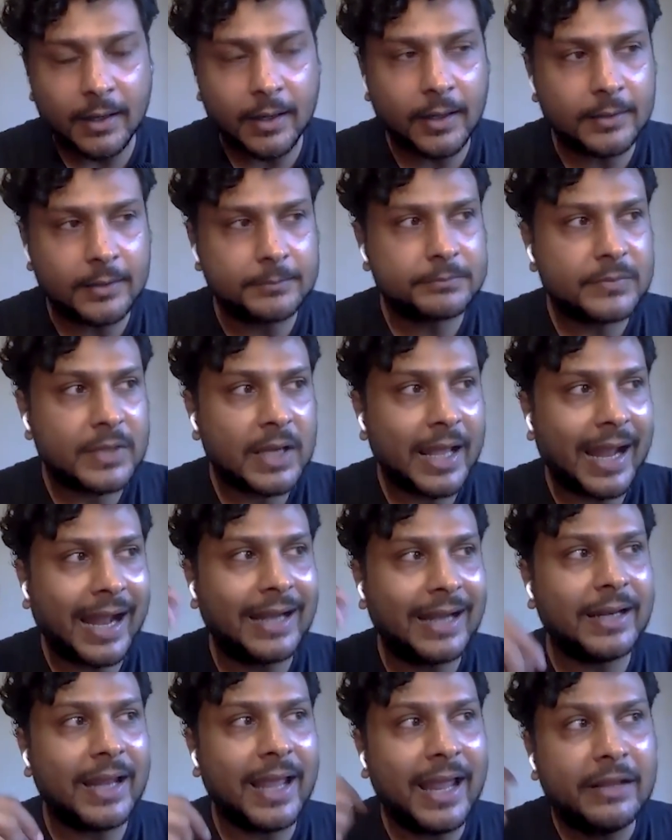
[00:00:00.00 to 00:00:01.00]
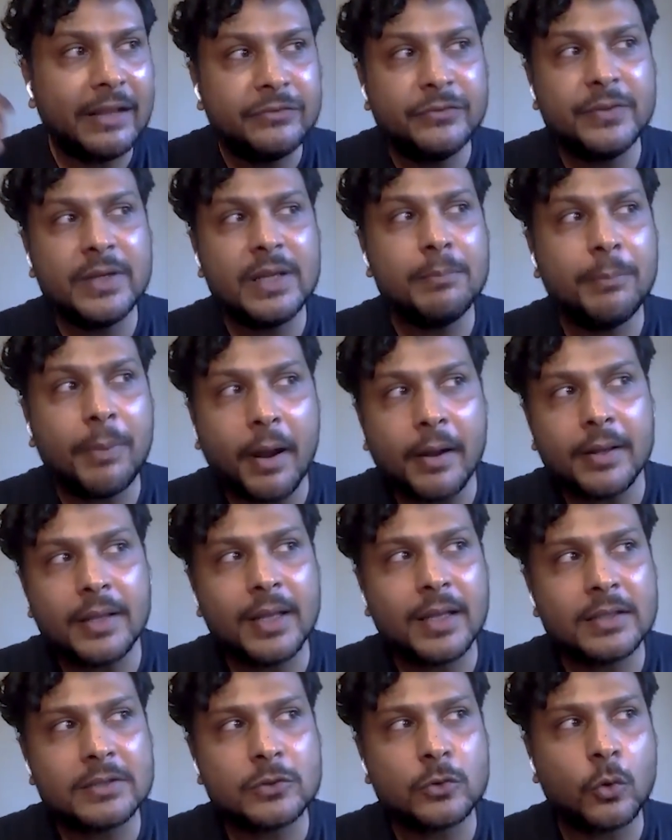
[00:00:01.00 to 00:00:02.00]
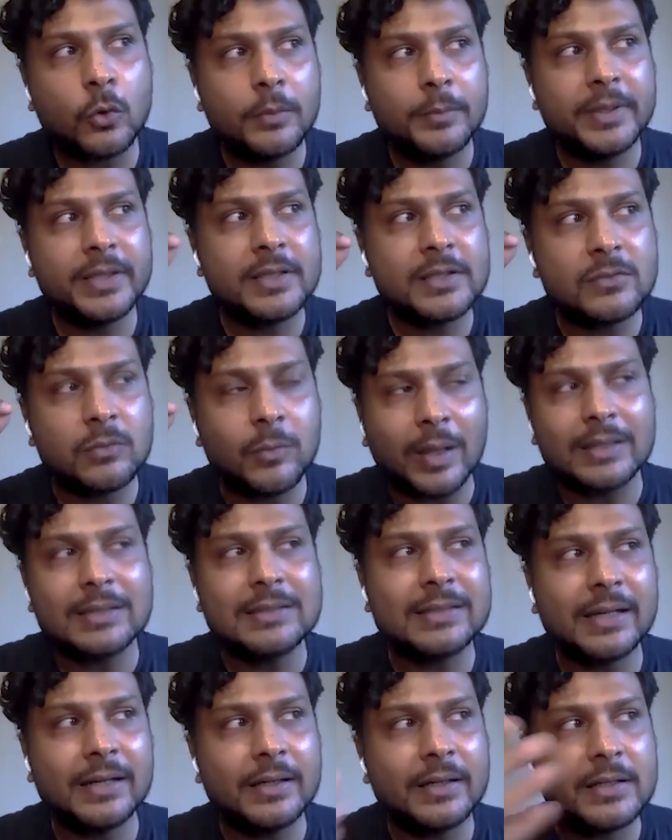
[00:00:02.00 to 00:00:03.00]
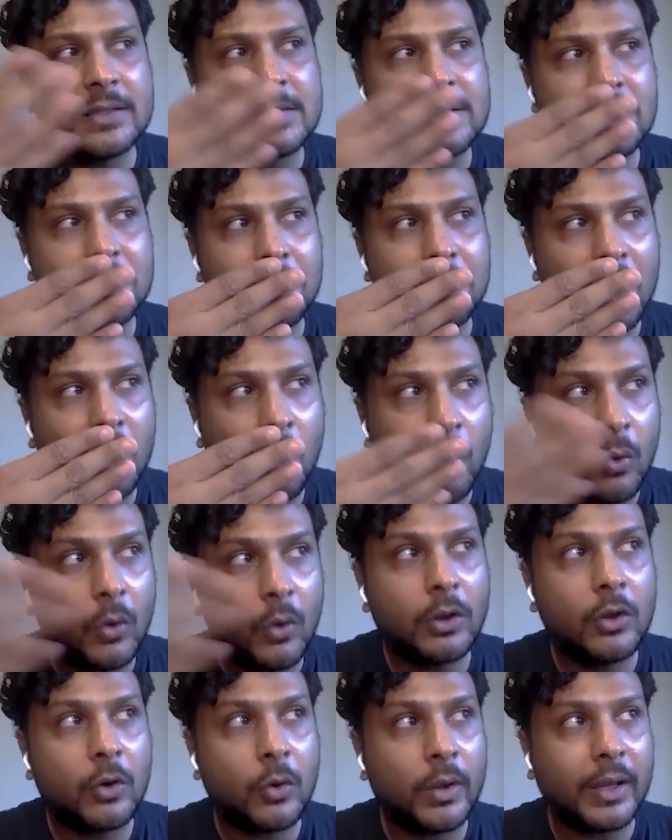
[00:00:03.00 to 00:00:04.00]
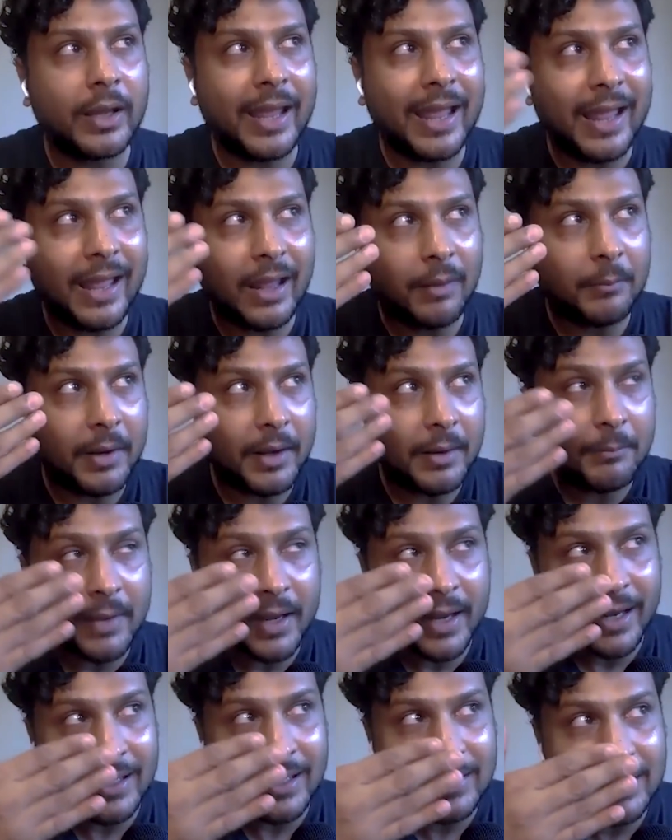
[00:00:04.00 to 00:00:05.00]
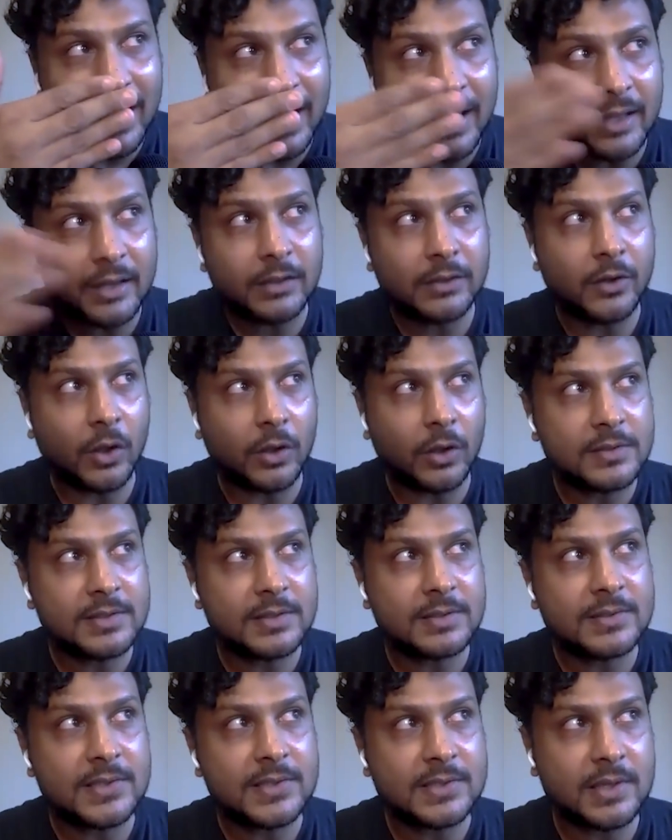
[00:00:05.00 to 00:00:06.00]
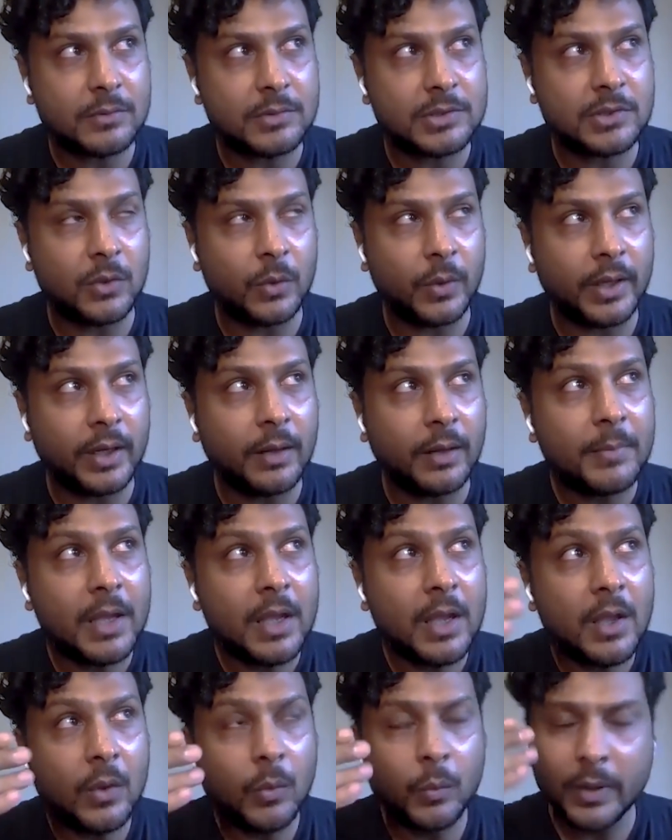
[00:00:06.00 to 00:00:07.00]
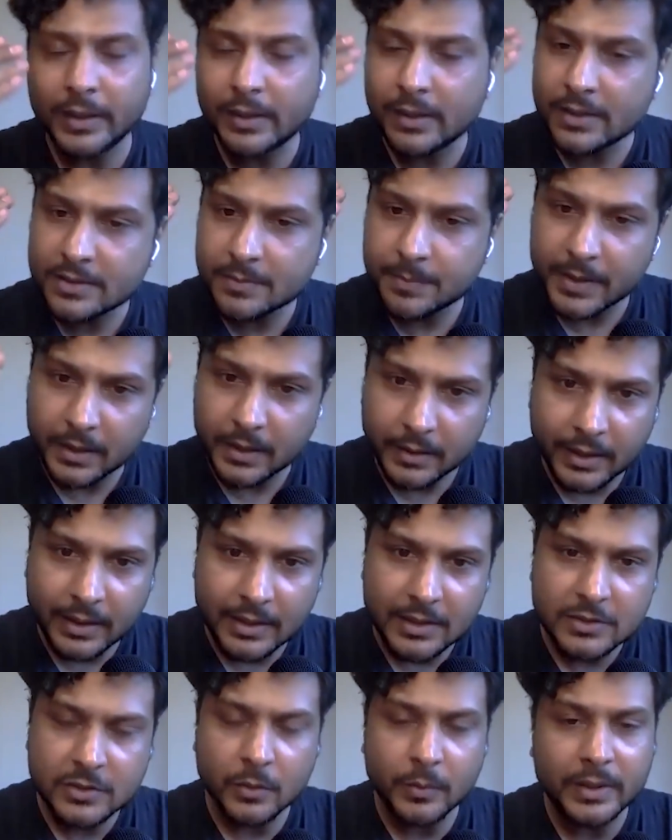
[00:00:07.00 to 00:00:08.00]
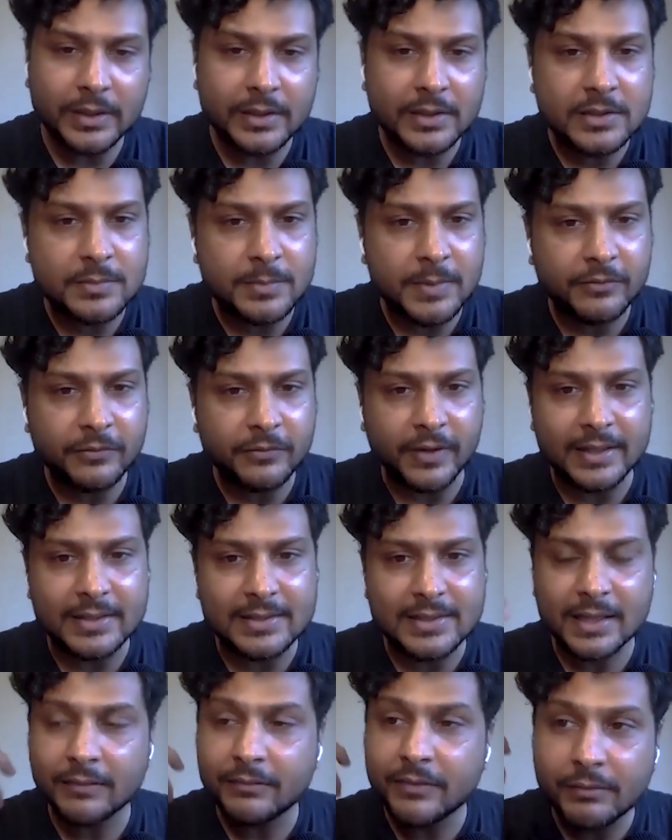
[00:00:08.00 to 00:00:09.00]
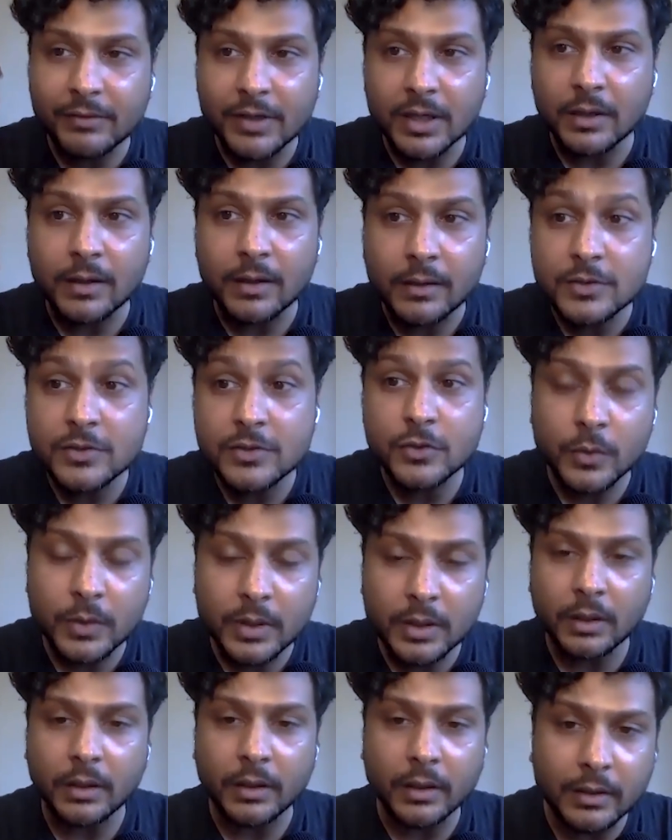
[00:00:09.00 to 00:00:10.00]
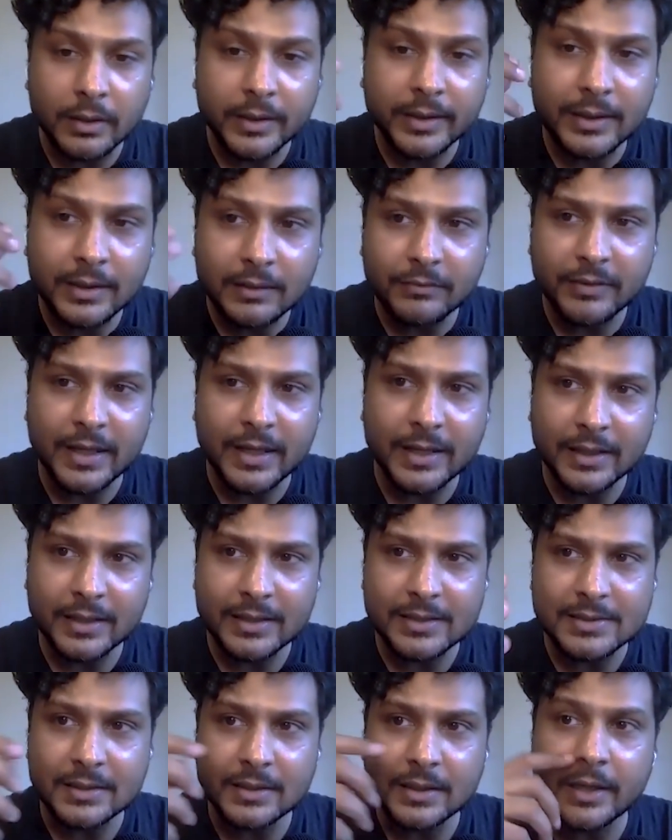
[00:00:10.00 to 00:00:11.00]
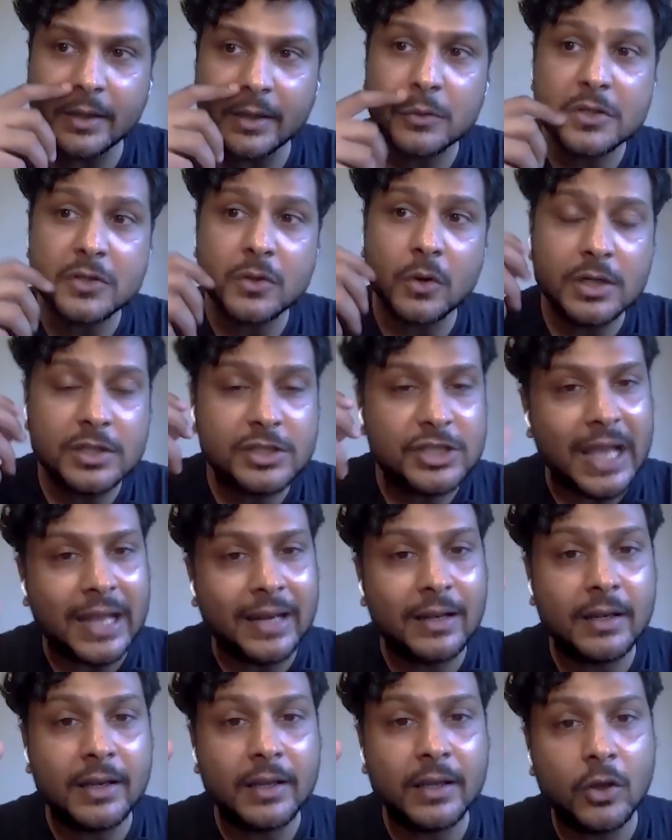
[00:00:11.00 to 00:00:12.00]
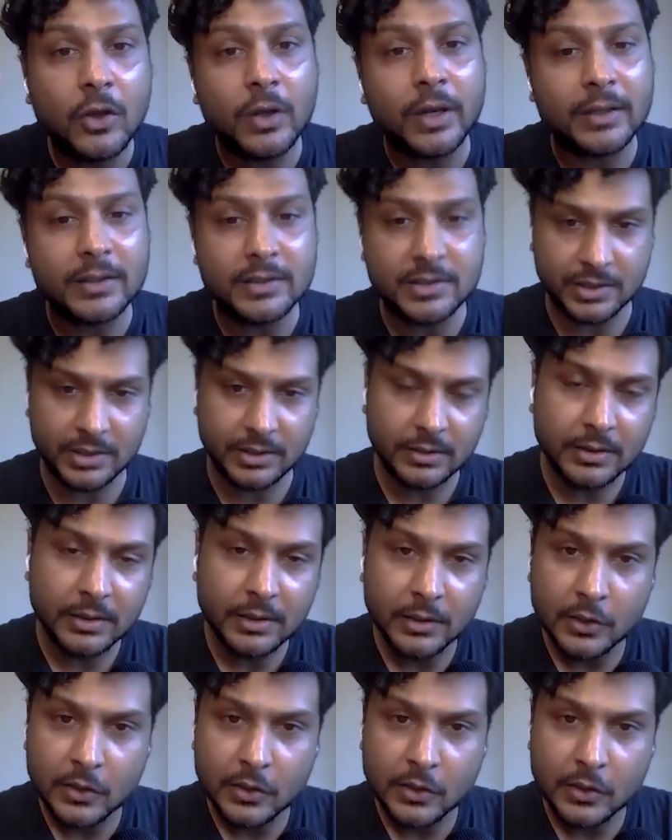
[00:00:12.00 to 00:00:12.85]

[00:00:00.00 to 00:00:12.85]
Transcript: Um, and everybody has told me this one sentence in my whole growing in my entire adolescence as I was growing up, whether it's been adults or whether it's been friends, and I've never understood it really till very recently. It was called channeling your energy.